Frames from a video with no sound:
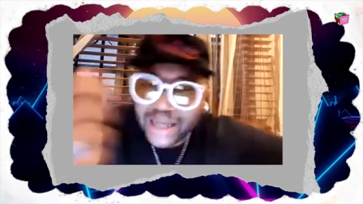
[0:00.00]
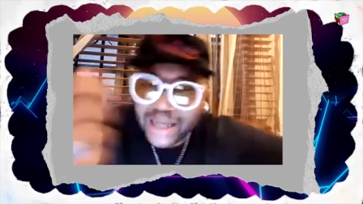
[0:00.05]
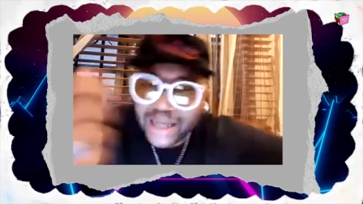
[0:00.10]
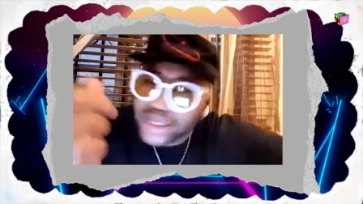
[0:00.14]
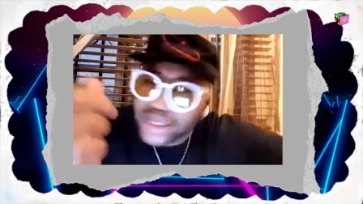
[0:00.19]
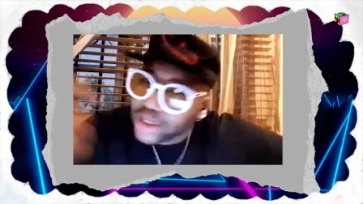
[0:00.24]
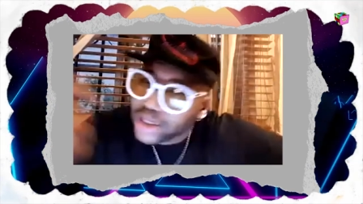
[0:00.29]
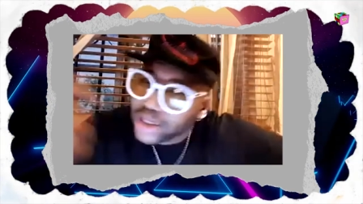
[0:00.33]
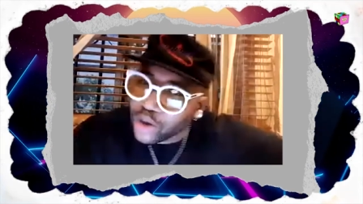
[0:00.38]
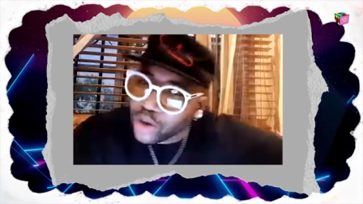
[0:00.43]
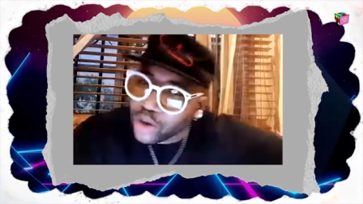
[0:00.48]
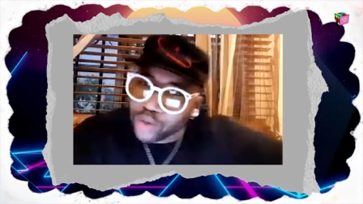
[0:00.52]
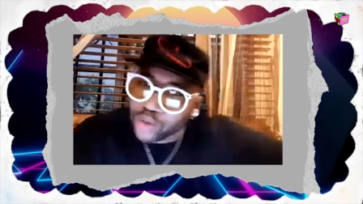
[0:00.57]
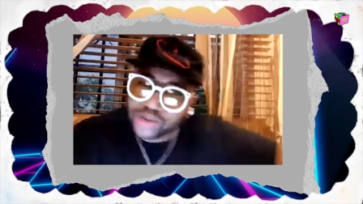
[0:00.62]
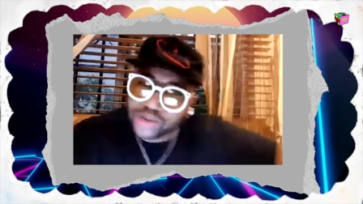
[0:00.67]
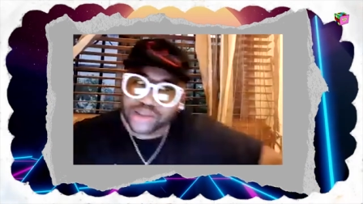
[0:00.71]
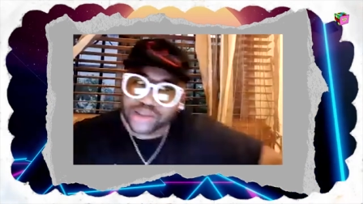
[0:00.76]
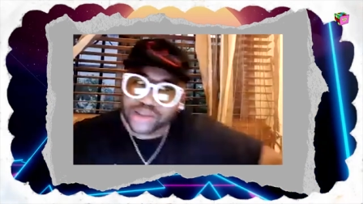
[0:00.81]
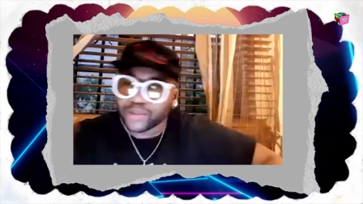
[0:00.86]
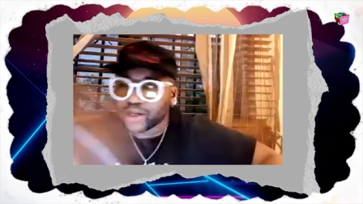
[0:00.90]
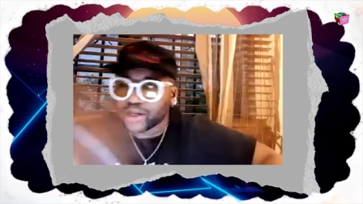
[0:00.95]

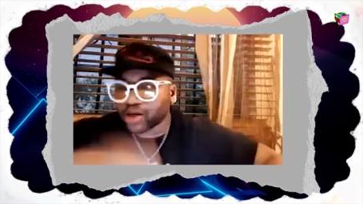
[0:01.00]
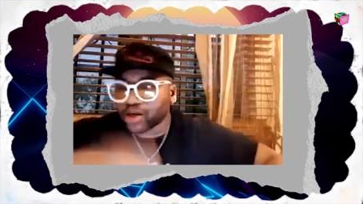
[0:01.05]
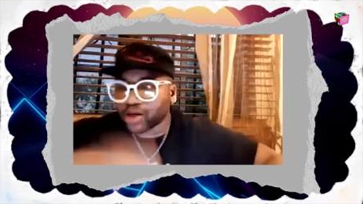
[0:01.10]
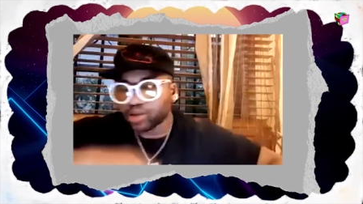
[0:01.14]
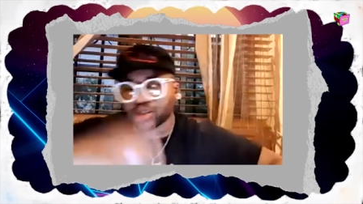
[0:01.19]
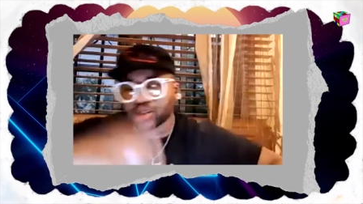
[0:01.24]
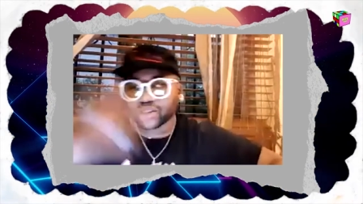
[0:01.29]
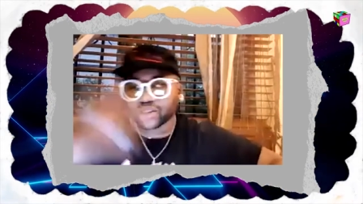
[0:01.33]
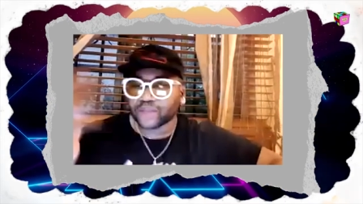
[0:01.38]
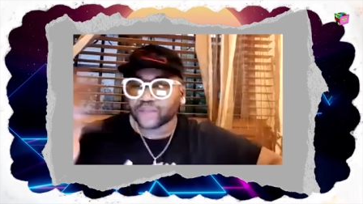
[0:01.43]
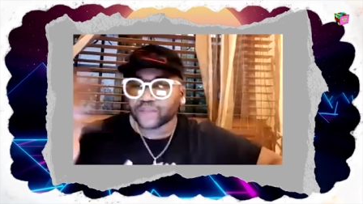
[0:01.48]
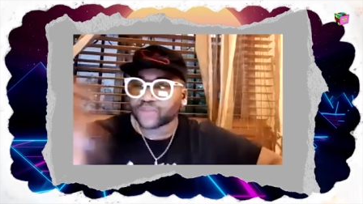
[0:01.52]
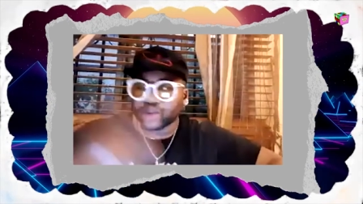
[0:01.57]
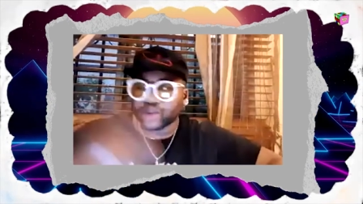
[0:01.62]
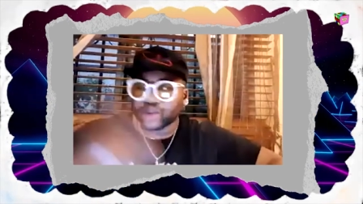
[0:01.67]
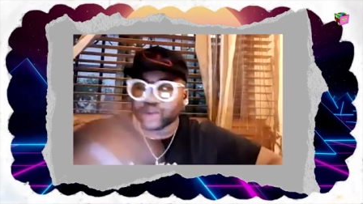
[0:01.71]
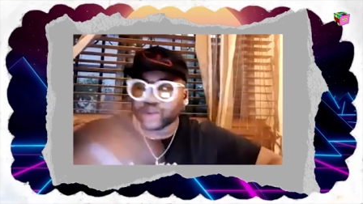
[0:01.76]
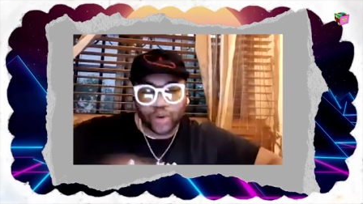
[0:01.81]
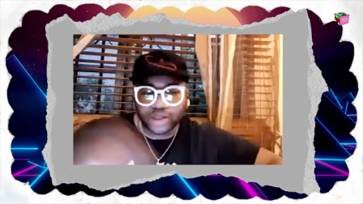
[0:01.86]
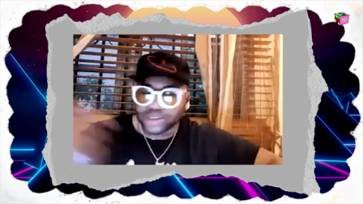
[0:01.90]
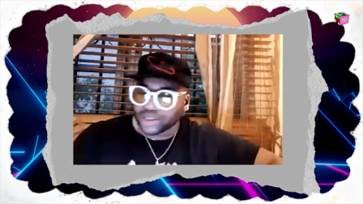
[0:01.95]
ecosystem. The ecosystem just
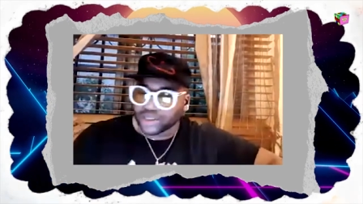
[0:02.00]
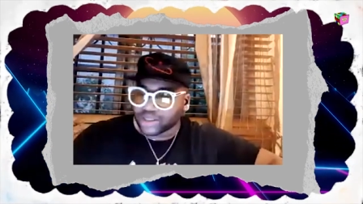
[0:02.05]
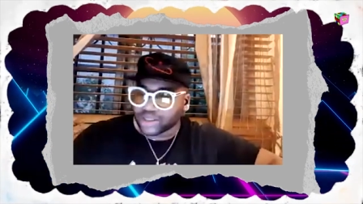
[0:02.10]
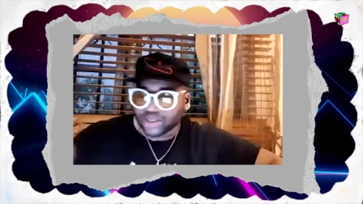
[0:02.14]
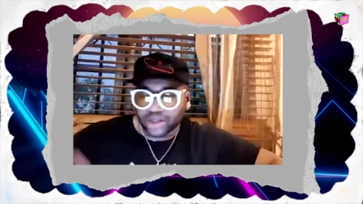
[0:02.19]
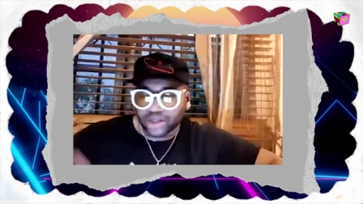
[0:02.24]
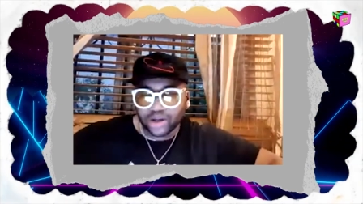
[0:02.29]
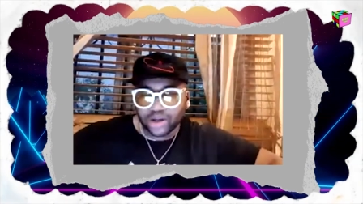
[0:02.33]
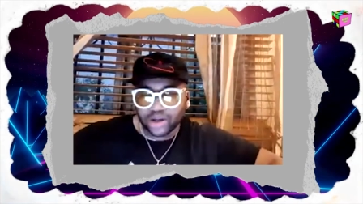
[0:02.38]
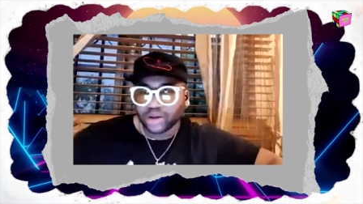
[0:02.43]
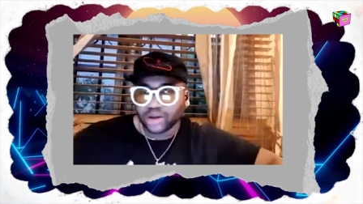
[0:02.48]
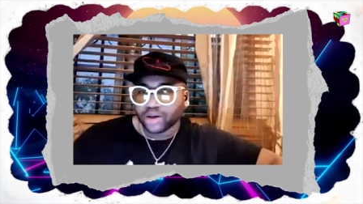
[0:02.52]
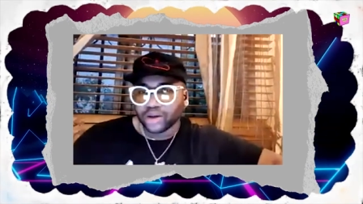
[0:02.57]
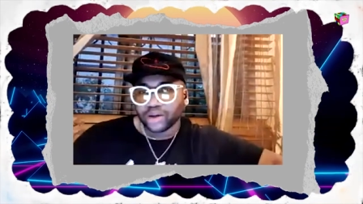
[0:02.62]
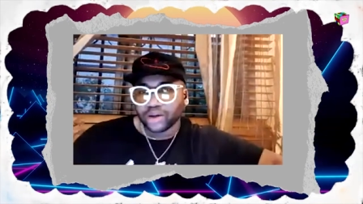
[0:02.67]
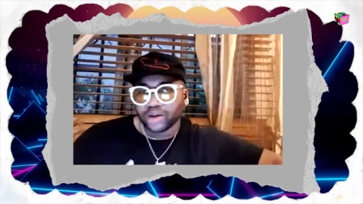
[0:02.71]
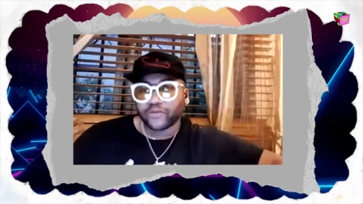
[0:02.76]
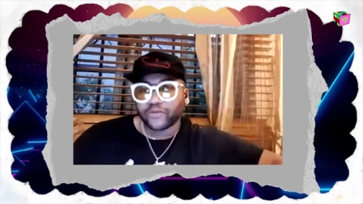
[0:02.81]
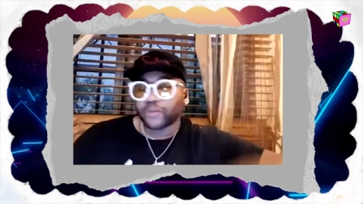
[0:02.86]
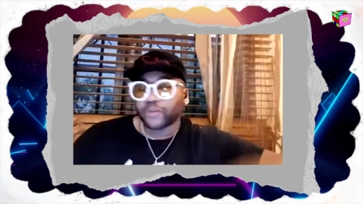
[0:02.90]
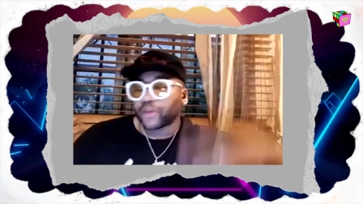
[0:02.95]
works easier
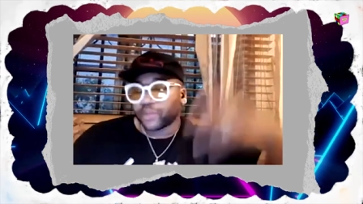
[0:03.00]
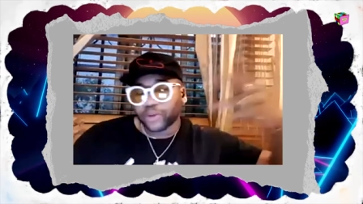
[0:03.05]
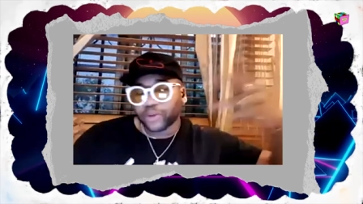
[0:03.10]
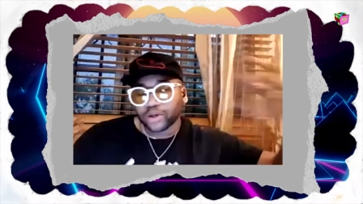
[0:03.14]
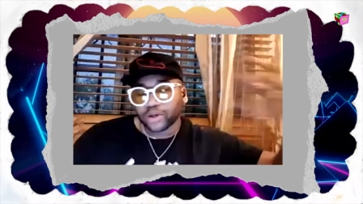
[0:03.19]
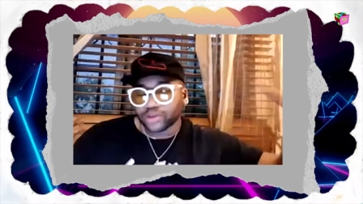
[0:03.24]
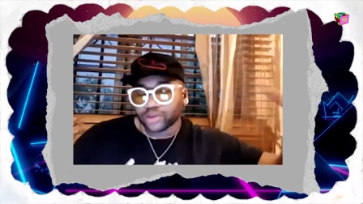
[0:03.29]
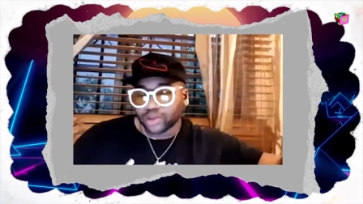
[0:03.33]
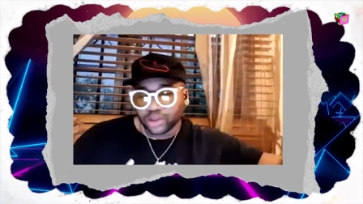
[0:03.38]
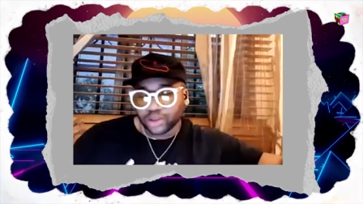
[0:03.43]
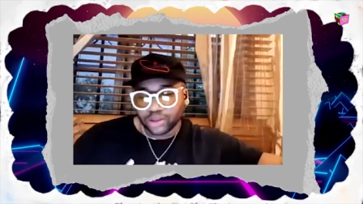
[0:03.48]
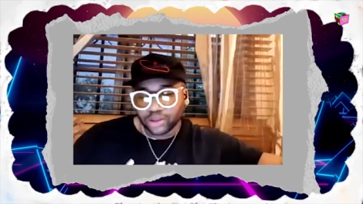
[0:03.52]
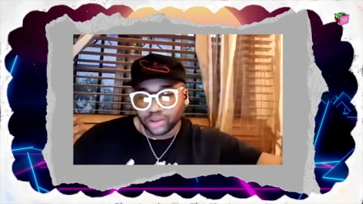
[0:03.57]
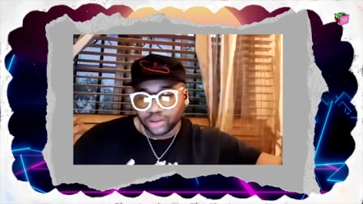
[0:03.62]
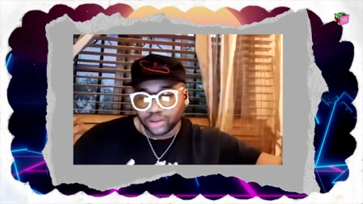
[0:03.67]
for me personally.